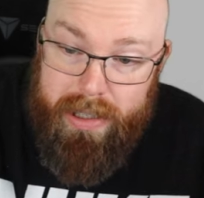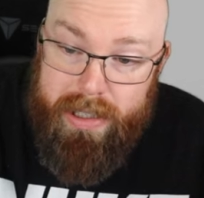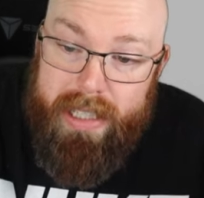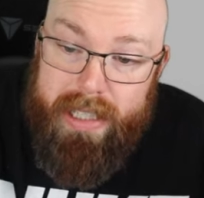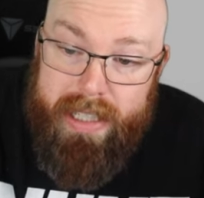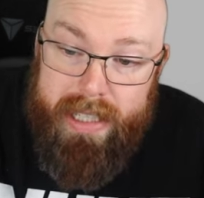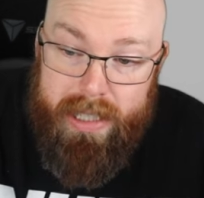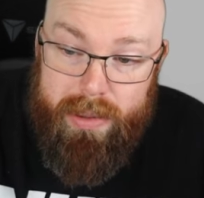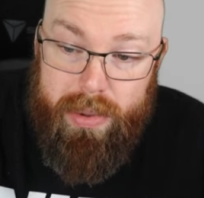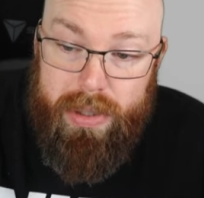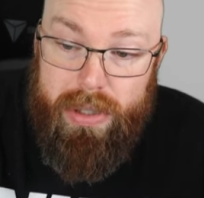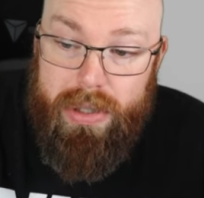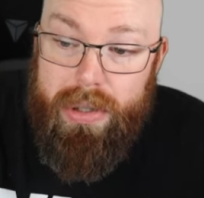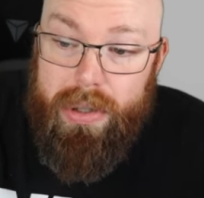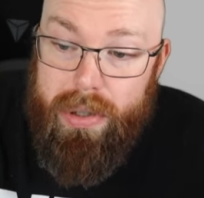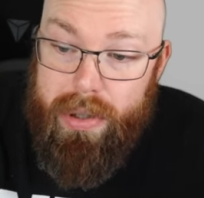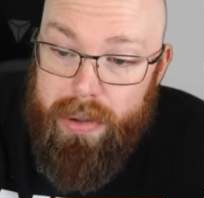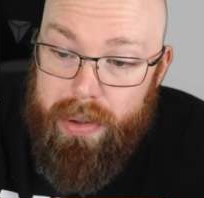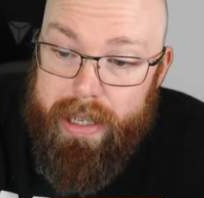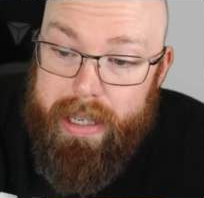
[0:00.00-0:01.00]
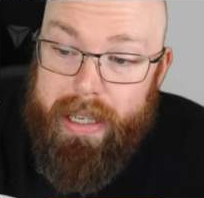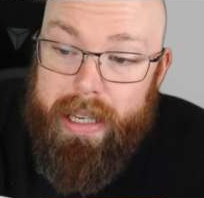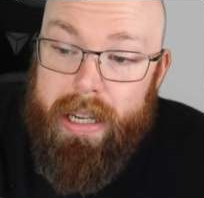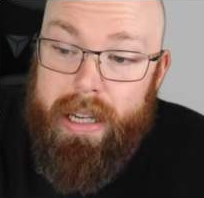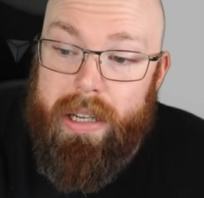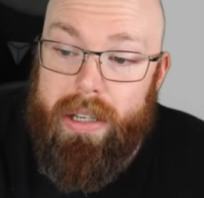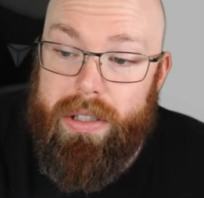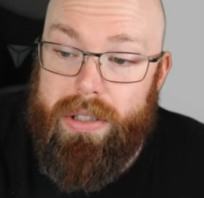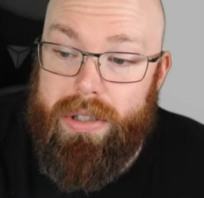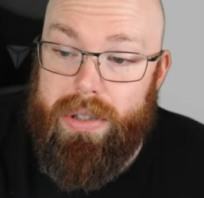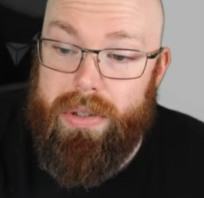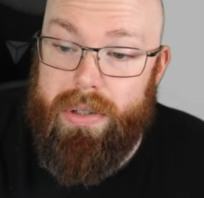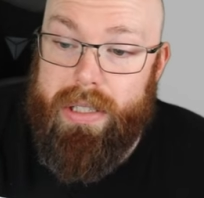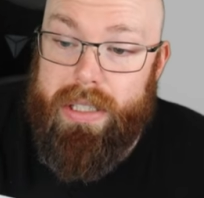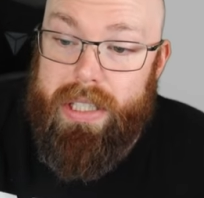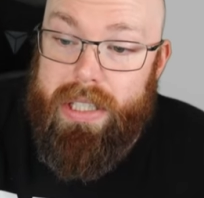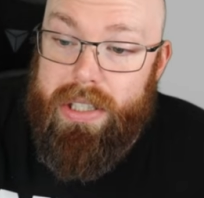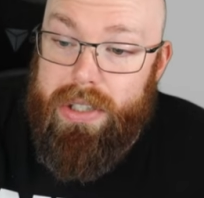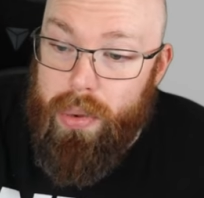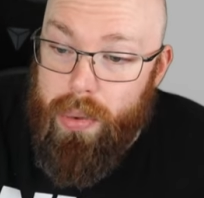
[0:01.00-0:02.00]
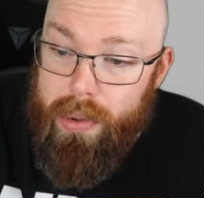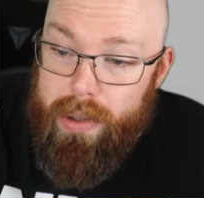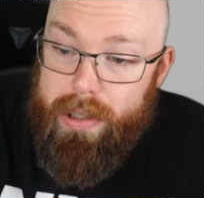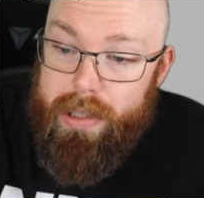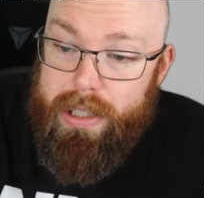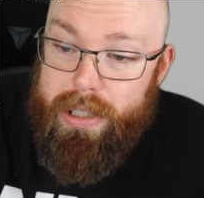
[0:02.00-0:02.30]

and teams to agree to extort